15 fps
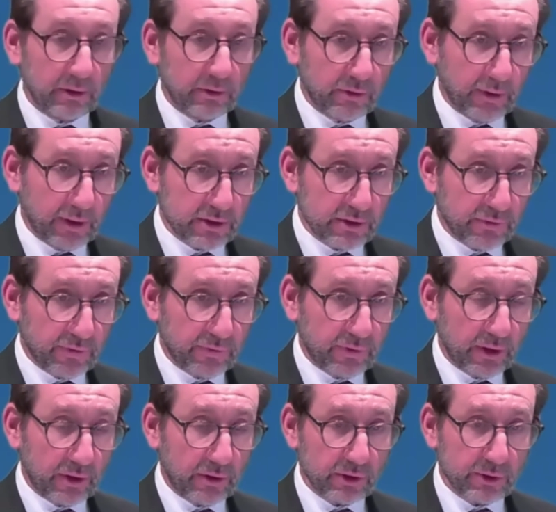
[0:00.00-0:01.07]
2015
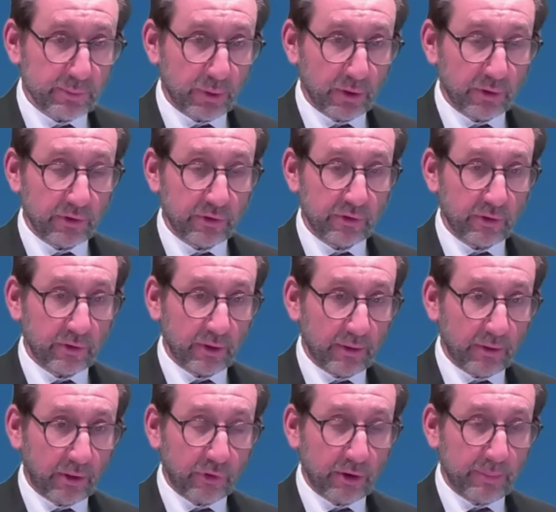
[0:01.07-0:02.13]
correspondence and the
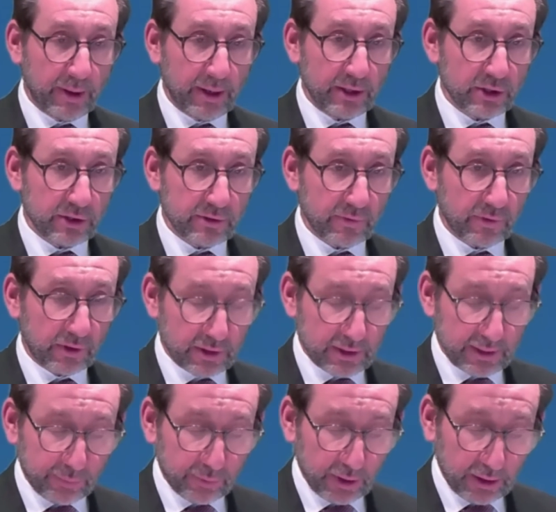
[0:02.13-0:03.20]
3 pages of the
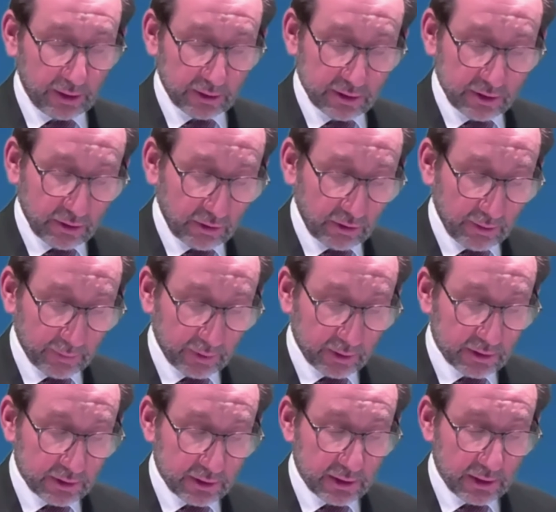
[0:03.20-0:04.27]
contemporaneous
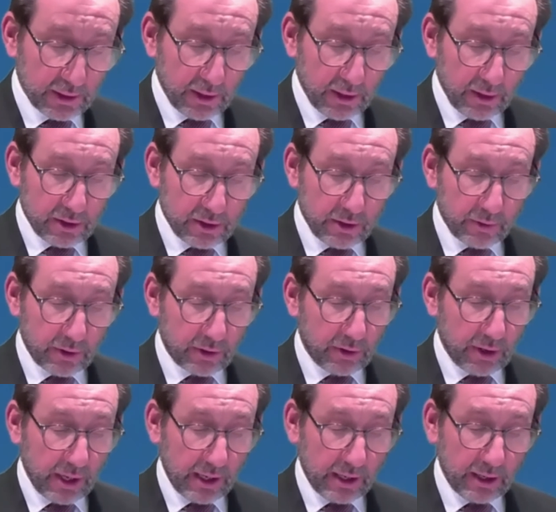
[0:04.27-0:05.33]
documents. Do you
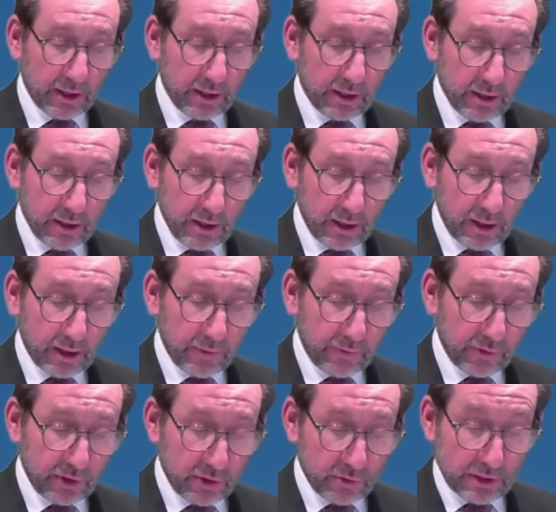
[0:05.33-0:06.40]
agree that
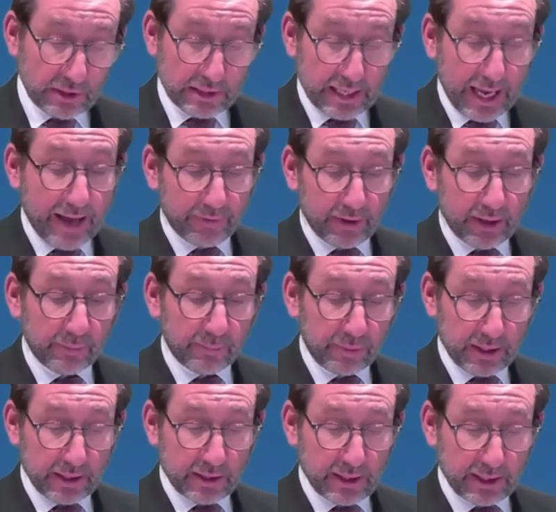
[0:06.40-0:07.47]
you didn't have a
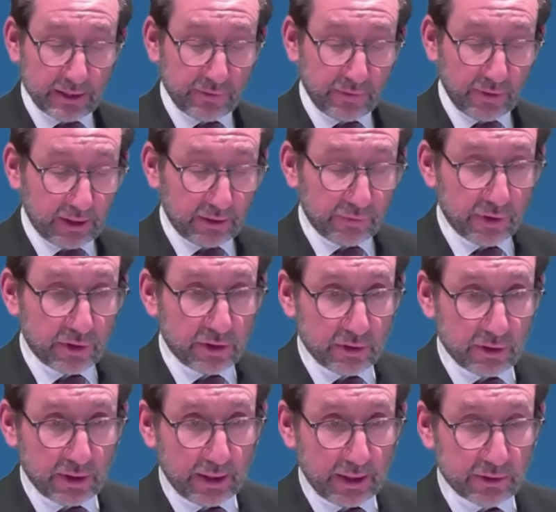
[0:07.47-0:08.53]
complete test file for the
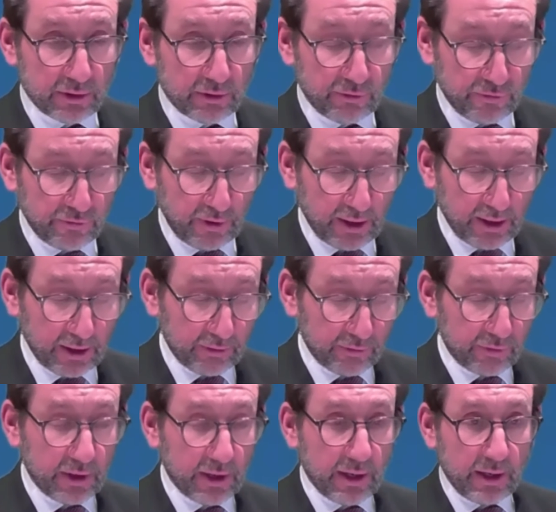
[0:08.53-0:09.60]
2005
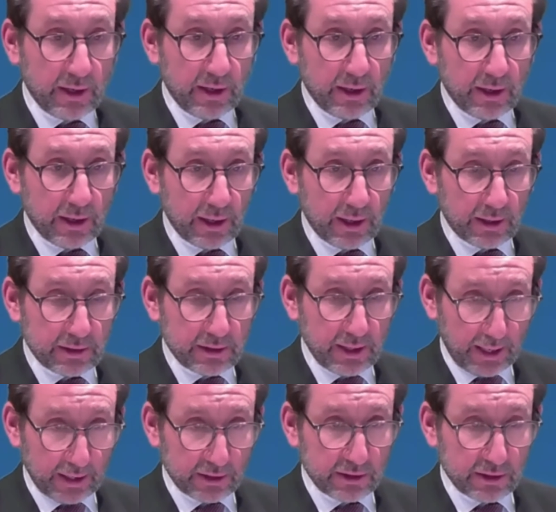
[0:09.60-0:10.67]

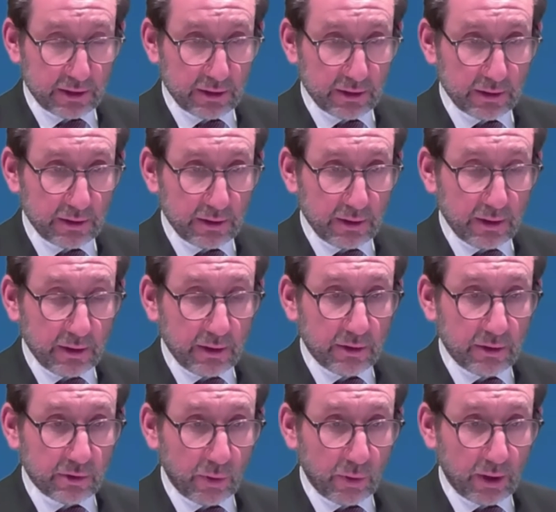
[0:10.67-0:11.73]
test
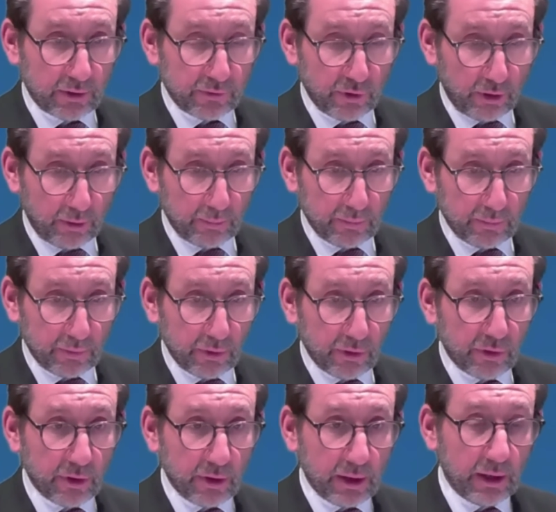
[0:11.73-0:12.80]
to work from
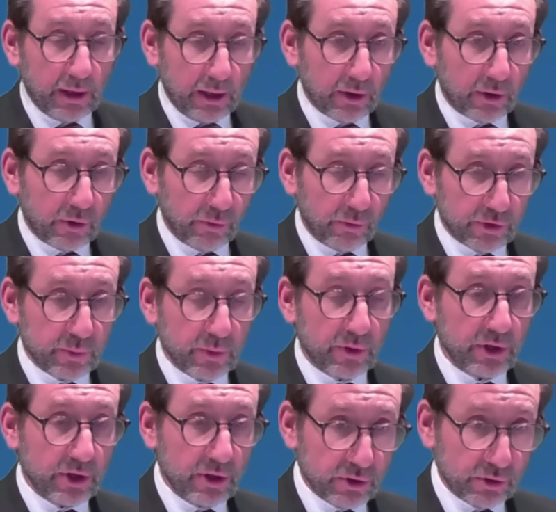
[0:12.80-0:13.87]
in accordance with the
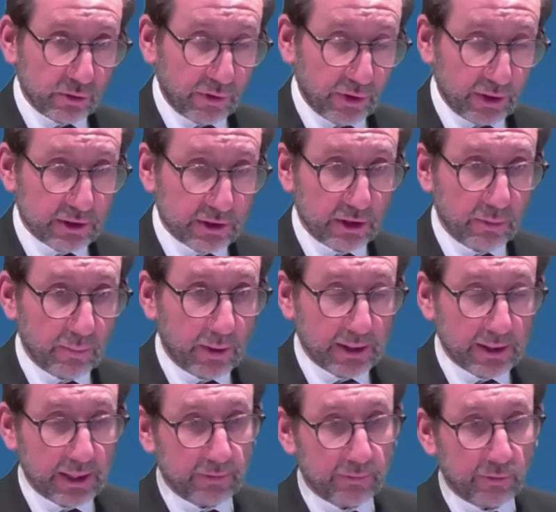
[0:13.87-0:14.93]
usual things that you might
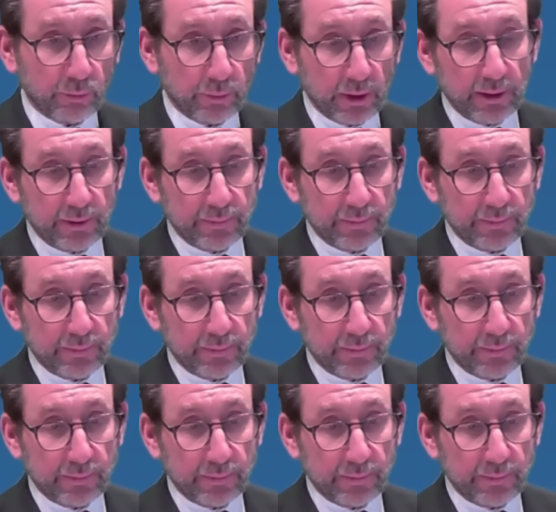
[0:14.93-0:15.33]
have normally?